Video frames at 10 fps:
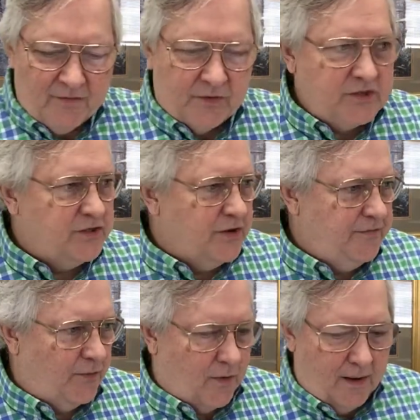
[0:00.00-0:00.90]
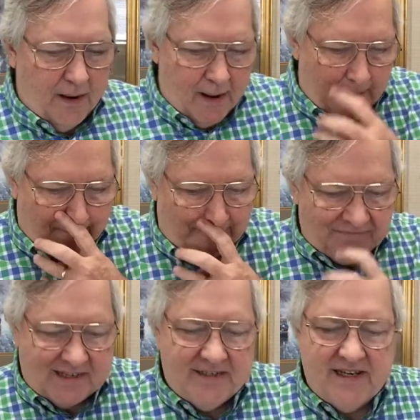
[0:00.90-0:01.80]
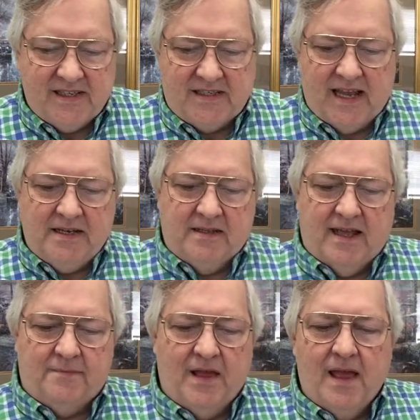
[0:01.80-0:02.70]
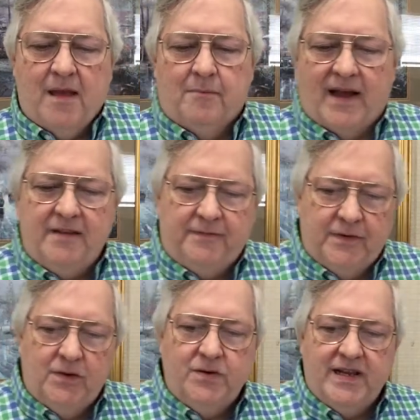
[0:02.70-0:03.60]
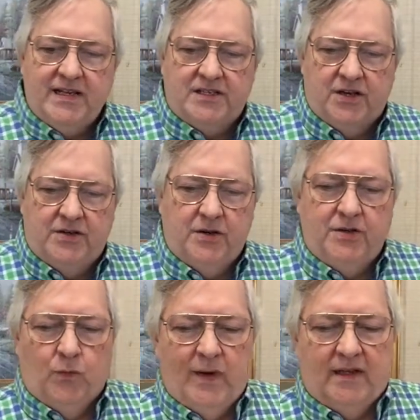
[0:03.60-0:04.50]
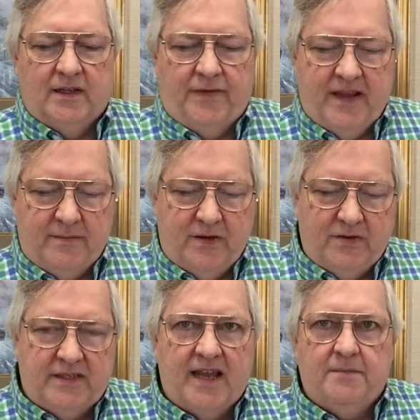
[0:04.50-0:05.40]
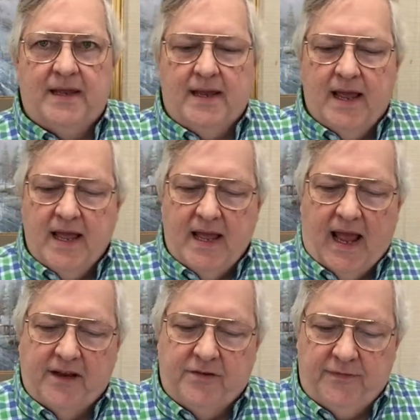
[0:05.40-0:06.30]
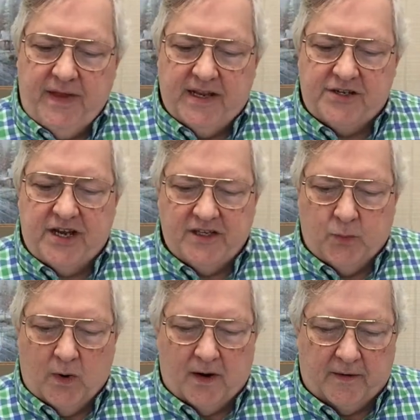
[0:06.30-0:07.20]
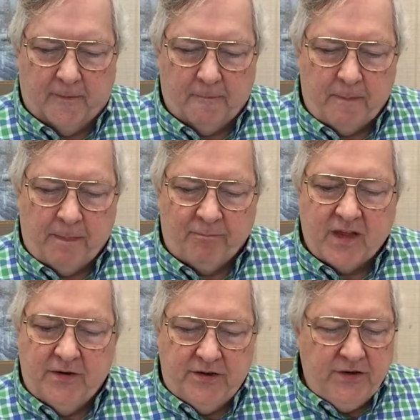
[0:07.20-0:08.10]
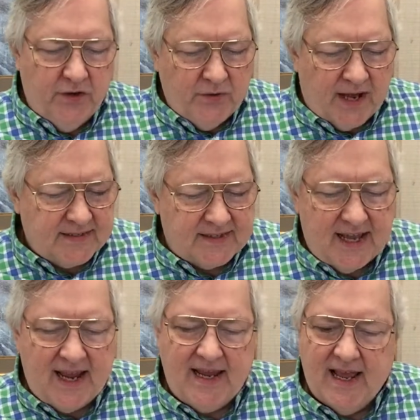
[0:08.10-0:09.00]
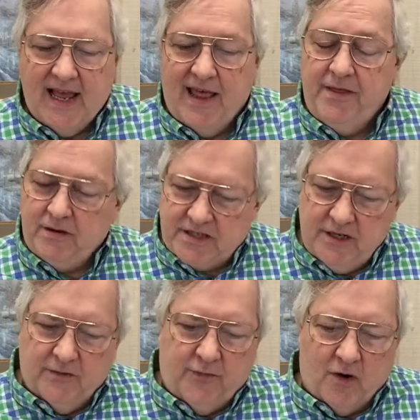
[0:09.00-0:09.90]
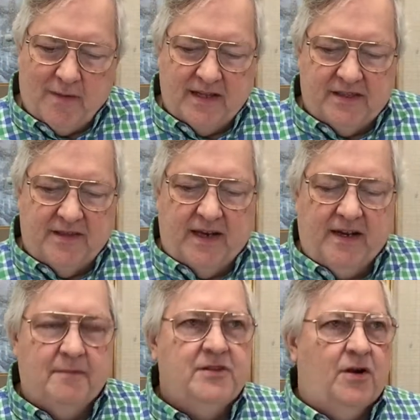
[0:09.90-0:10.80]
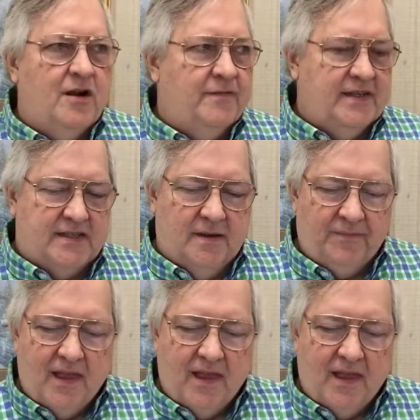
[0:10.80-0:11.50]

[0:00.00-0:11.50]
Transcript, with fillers: Verse thirty-four, Jesus said to them, "My food is to do the will of him who sent me and to finish his work. Do you not say, there are still four months and then comes the harvest?